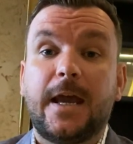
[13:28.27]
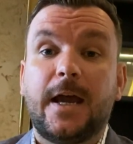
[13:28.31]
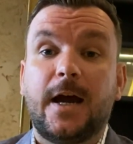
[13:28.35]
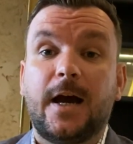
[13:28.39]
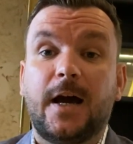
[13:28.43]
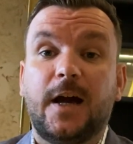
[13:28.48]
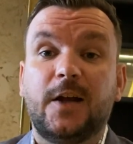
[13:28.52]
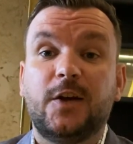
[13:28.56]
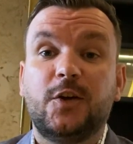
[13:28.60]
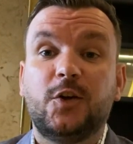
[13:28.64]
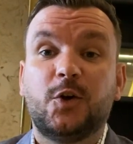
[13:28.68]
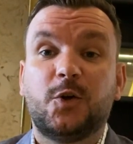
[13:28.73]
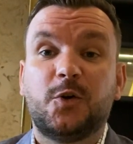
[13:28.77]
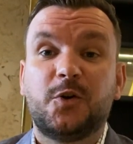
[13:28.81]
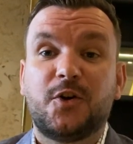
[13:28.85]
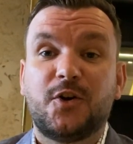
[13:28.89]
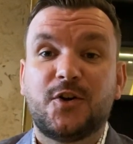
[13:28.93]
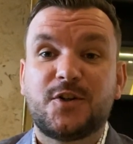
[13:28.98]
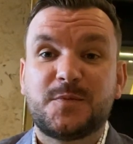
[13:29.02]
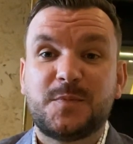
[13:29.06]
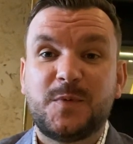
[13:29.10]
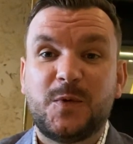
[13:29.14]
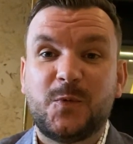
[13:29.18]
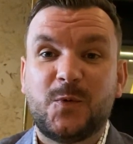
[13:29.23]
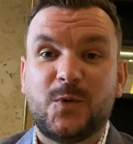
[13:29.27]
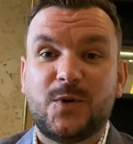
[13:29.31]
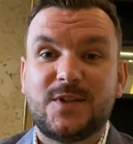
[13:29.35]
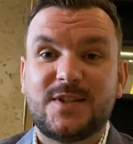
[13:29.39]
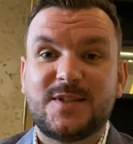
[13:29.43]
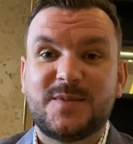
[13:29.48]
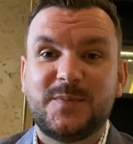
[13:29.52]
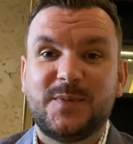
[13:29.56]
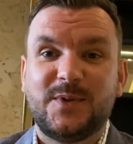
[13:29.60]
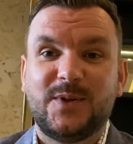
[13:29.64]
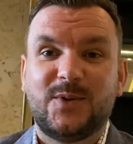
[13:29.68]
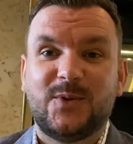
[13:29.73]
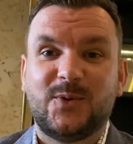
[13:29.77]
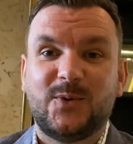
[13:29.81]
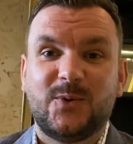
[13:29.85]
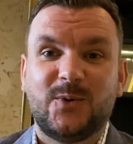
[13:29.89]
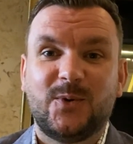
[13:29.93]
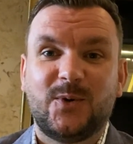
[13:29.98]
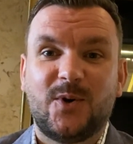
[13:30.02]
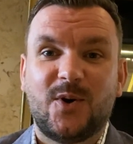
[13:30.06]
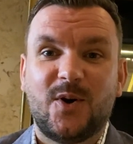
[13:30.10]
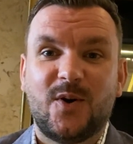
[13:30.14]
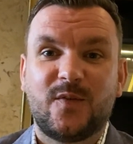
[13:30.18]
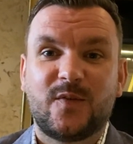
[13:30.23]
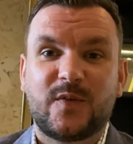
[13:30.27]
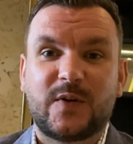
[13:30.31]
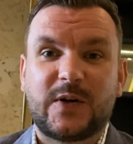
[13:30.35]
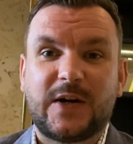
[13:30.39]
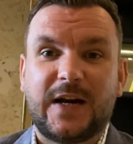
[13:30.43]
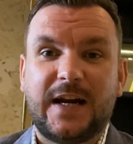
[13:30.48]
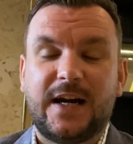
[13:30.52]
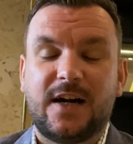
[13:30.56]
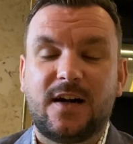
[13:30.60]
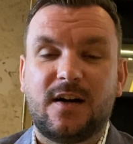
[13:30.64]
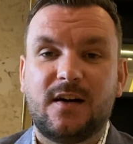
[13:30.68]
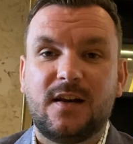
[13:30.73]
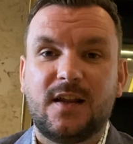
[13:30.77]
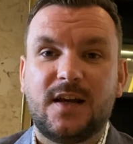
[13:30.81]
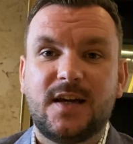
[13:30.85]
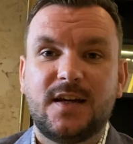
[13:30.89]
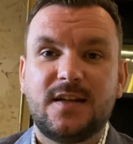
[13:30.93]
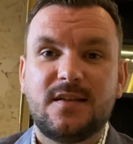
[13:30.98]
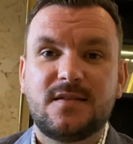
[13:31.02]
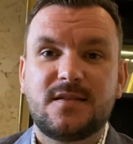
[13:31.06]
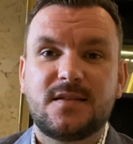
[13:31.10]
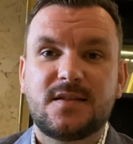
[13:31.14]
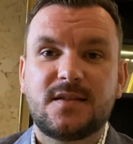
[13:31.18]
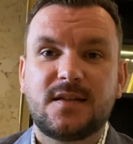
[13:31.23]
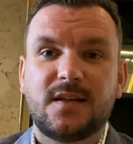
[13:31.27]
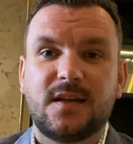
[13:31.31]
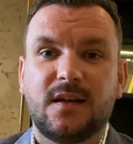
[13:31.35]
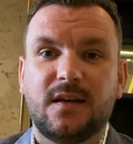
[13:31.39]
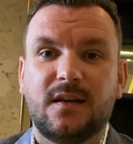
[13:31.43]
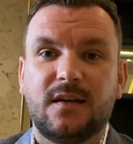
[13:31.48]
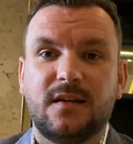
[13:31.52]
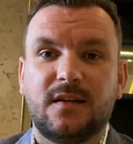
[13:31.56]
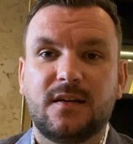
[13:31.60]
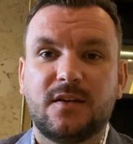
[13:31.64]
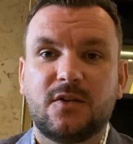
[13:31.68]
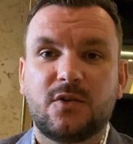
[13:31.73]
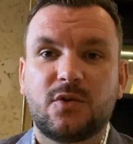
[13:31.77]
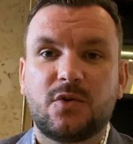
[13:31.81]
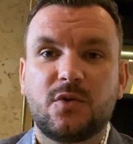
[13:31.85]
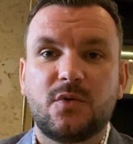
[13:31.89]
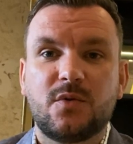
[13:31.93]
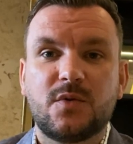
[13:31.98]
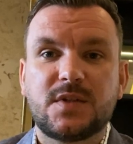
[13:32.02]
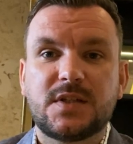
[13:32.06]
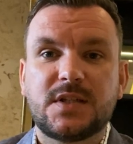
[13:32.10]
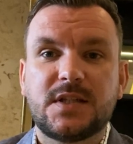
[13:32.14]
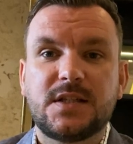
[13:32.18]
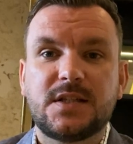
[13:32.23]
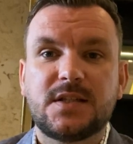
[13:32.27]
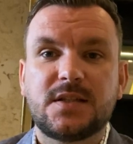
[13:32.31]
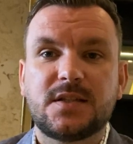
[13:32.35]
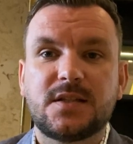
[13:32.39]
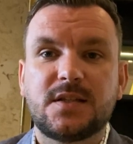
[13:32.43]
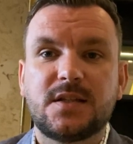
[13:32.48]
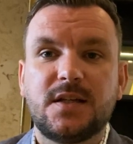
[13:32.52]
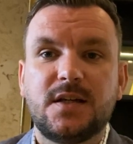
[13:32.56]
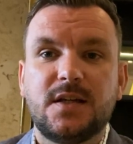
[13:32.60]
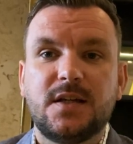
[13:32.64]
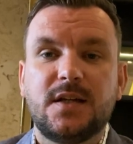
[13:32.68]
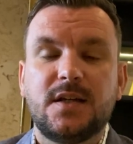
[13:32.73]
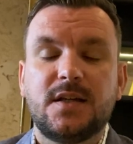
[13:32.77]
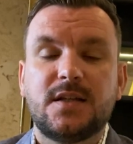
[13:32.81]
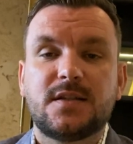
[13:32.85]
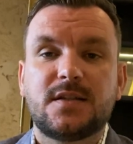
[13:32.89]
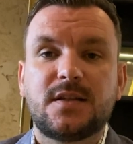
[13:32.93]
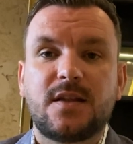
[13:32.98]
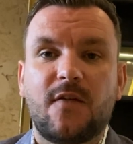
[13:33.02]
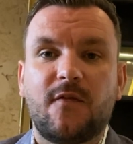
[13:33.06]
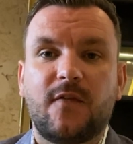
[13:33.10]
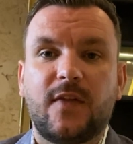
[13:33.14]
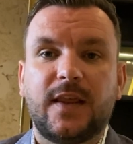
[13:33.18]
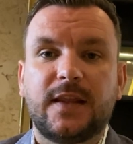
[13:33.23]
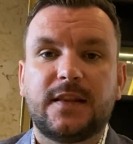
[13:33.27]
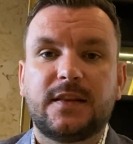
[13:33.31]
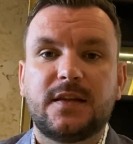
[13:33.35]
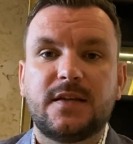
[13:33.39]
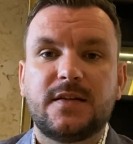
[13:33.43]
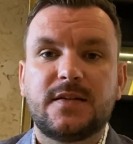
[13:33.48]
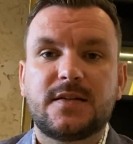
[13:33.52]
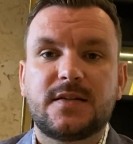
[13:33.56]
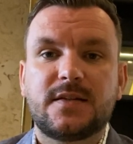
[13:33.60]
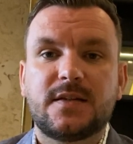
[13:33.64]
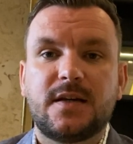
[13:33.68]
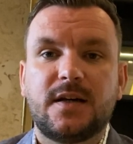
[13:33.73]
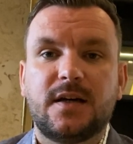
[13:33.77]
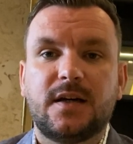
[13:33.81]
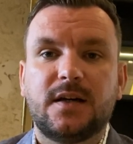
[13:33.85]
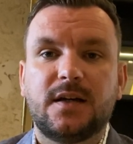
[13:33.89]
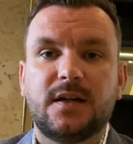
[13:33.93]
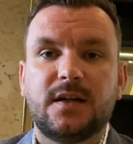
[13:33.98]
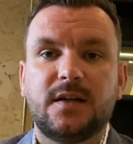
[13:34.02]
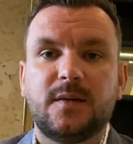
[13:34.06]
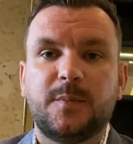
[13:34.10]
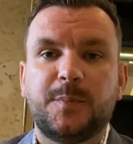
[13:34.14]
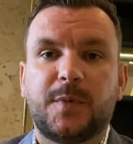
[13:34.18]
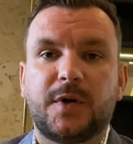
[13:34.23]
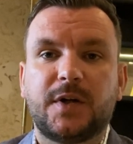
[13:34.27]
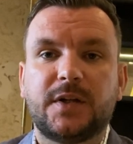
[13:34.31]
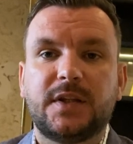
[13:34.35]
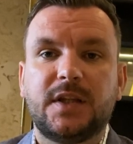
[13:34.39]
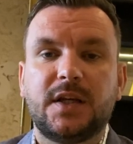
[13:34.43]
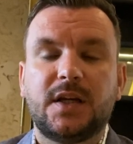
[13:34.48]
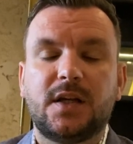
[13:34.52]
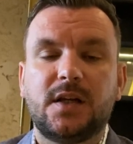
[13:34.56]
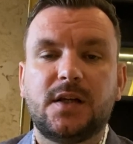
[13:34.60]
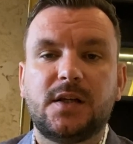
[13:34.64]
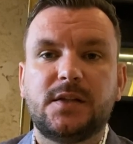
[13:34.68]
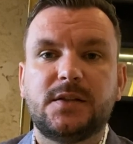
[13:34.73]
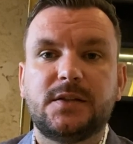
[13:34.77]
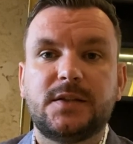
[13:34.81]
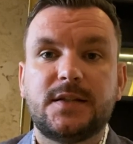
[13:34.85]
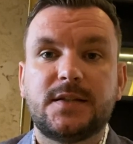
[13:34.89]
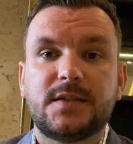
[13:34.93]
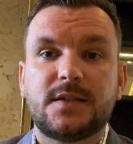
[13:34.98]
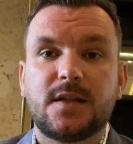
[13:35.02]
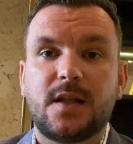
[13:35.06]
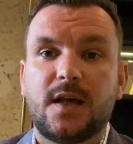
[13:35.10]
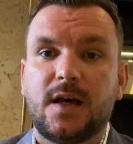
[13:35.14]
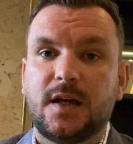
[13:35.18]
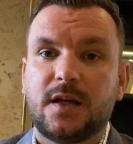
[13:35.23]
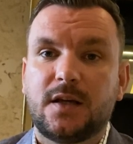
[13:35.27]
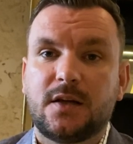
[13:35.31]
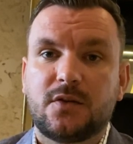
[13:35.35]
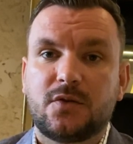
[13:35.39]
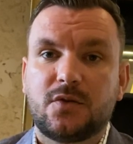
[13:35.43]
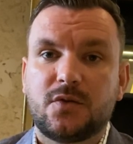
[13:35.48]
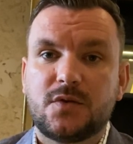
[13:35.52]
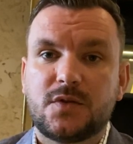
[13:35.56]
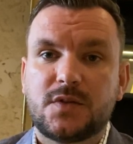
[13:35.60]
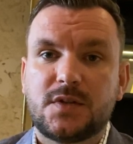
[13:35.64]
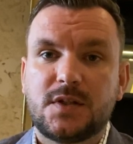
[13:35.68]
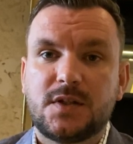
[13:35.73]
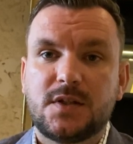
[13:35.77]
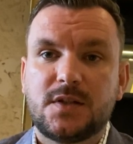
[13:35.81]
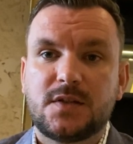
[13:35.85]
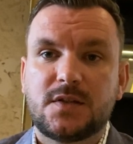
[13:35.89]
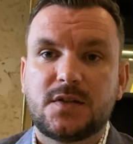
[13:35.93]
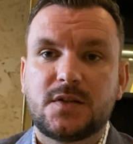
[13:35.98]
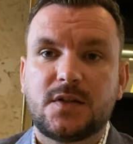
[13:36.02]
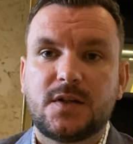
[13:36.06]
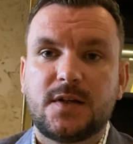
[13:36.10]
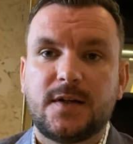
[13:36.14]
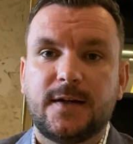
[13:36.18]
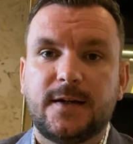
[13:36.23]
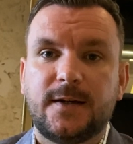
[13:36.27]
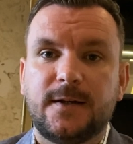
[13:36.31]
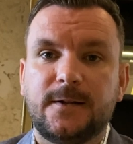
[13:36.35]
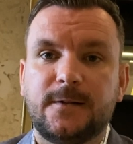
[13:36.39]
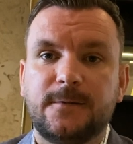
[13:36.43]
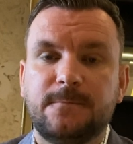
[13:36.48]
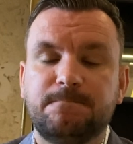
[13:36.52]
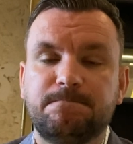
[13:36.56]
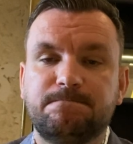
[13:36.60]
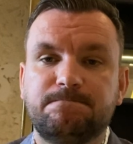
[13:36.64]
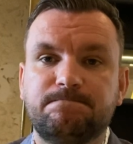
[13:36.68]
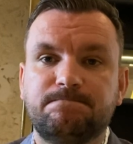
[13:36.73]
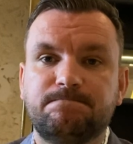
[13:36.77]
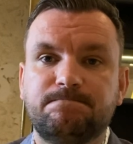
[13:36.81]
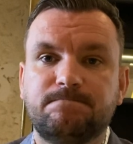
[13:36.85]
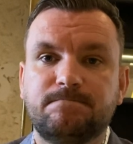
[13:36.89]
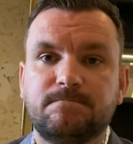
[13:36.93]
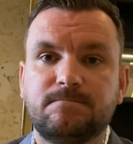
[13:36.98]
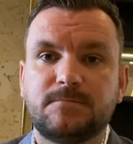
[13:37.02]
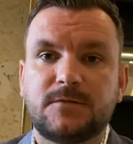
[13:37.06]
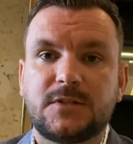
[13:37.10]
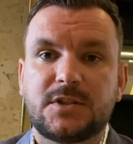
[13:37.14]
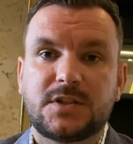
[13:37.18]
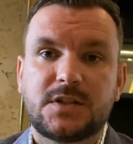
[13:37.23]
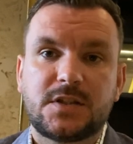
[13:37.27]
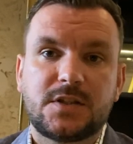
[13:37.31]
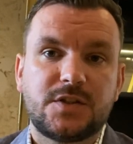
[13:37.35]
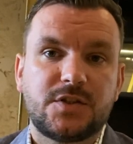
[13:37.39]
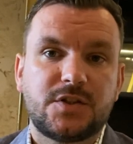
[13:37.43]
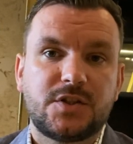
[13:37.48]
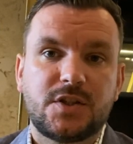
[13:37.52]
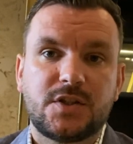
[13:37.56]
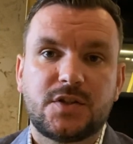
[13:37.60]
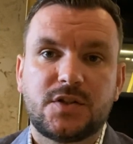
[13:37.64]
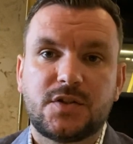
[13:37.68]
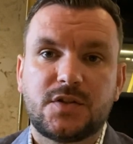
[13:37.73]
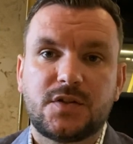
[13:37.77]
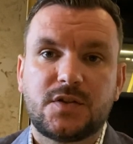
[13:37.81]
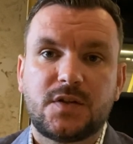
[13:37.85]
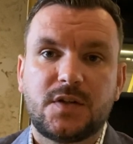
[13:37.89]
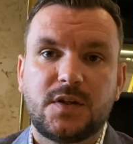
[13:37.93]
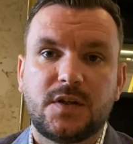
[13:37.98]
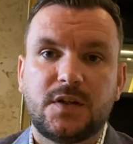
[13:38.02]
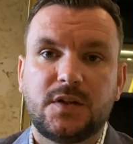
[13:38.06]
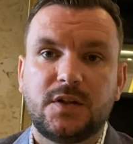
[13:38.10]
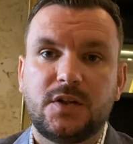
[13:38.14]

I know Cosmin wants me to cover airlines and cruises, stuff like this. I particularly dislike cruises because there's just